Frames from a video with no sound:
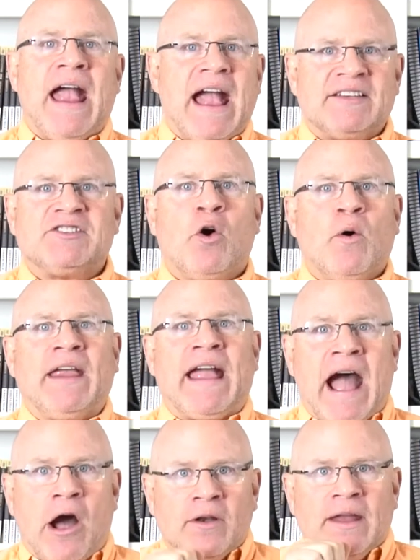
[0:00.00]
as going
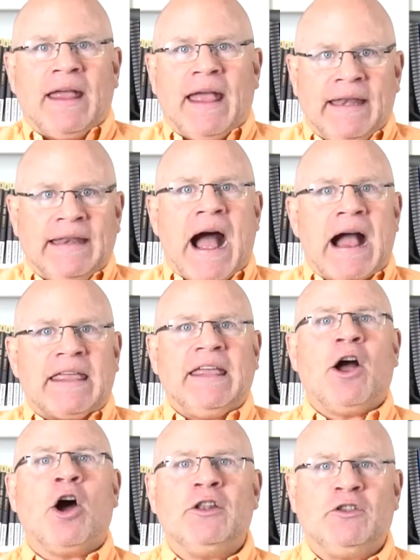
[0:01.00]
out and
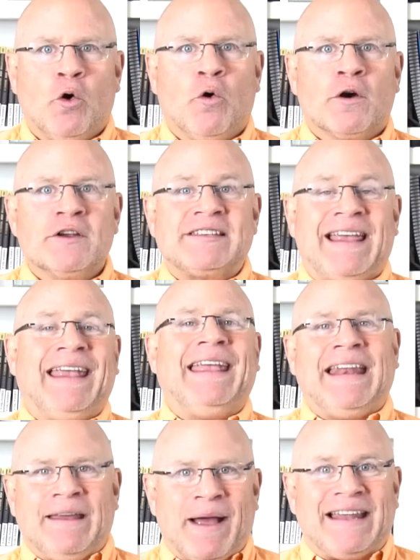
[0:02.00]
knocking on doors and
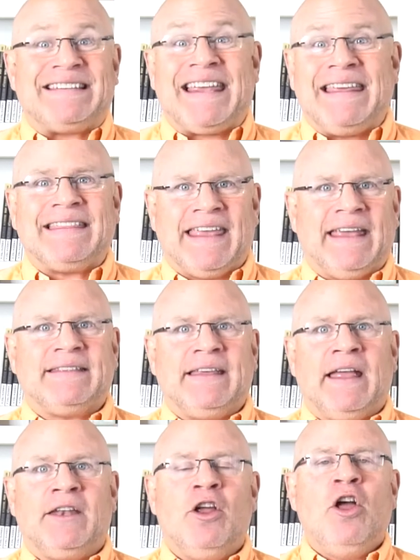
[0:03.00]
getting my teeth kicked
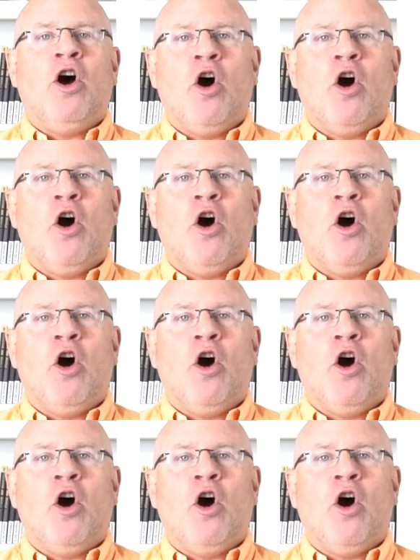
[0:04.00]
in